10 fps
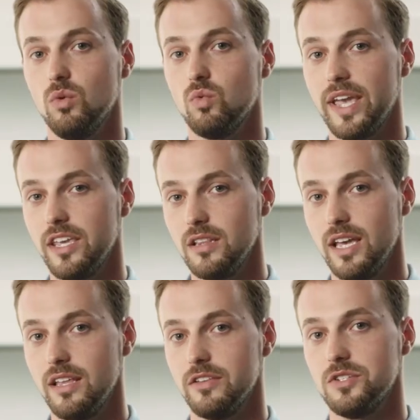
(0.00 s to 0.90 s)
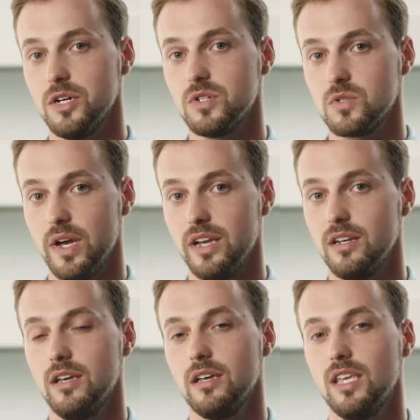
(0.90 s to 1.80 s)
will regulate the dose weight,
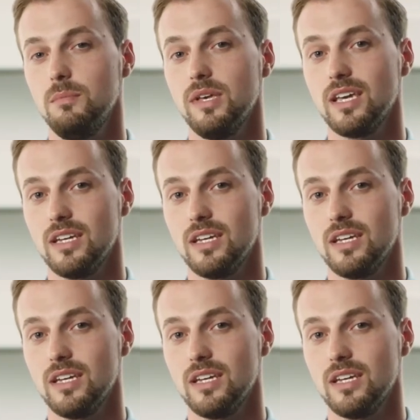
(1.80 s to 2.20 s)
keeping it